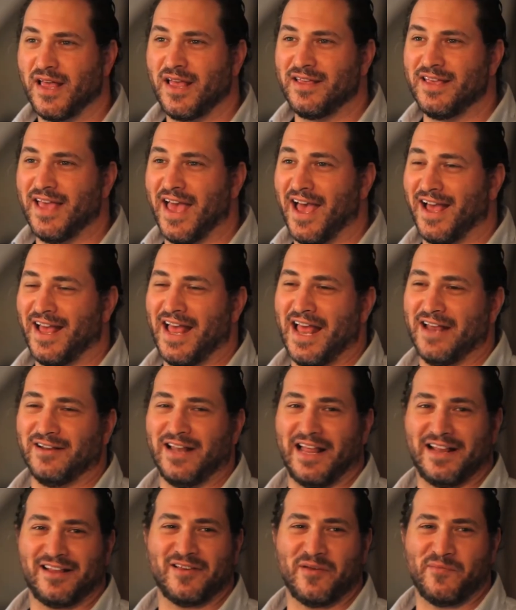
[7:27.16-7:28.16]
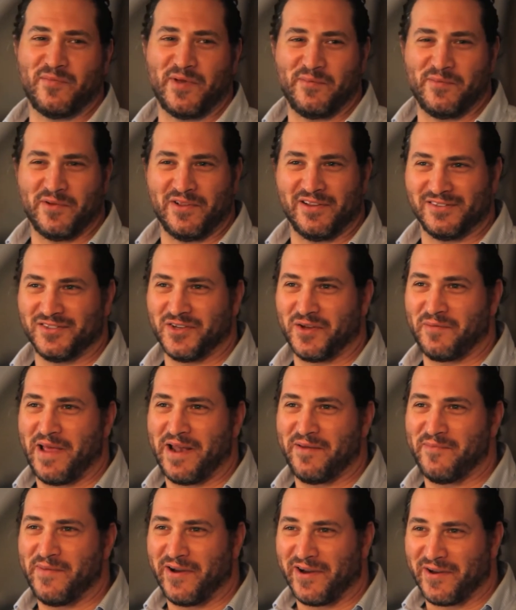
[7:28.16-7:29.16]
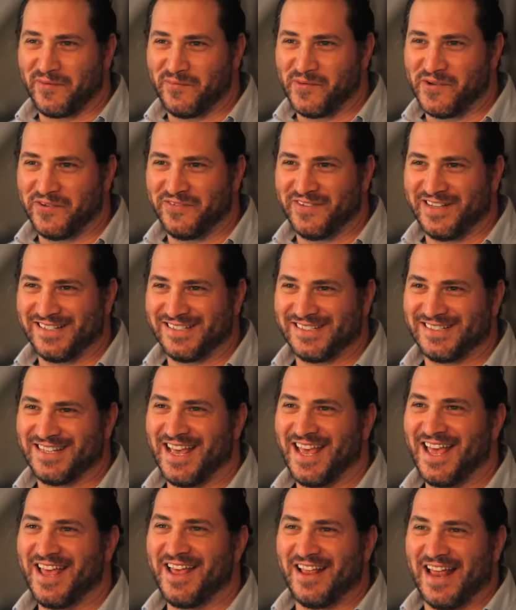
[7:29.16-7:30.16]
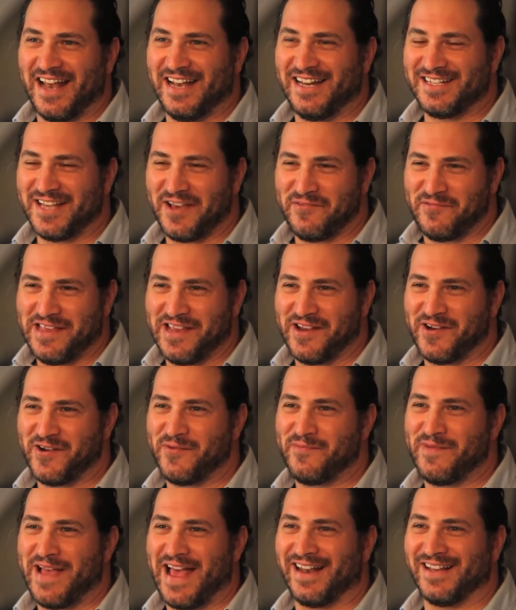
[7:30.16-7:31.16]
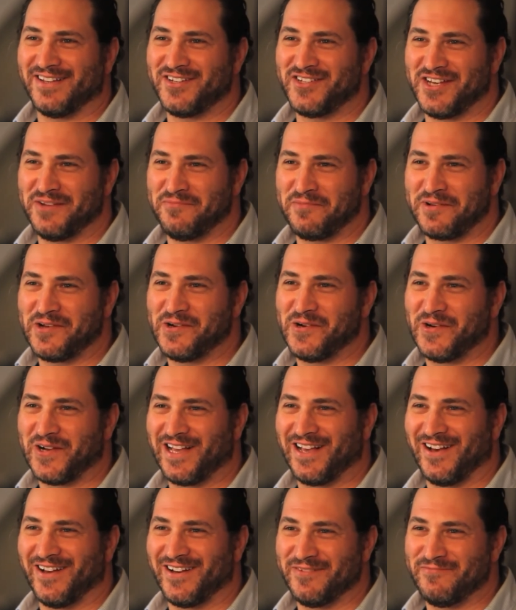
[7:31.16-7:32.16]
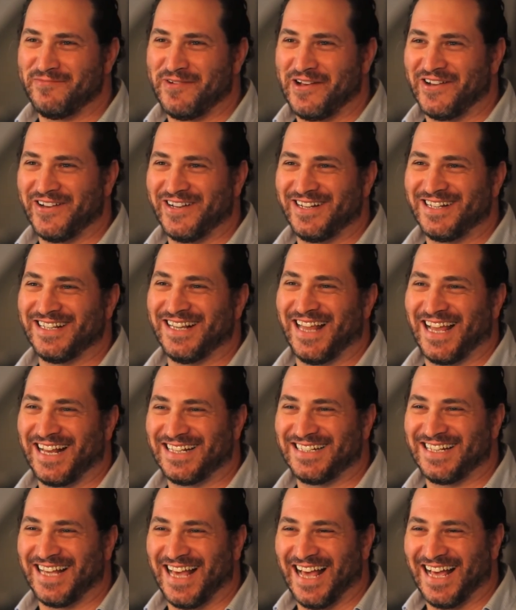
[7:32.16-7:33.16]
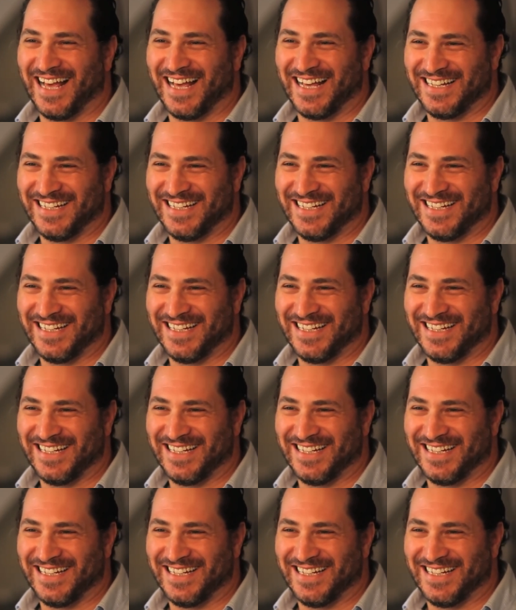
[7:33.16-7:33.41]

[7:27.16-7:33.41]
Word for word: Yeah, and like some people talk about American movies, anytime you hear about a ship cook on a boat, like, uh,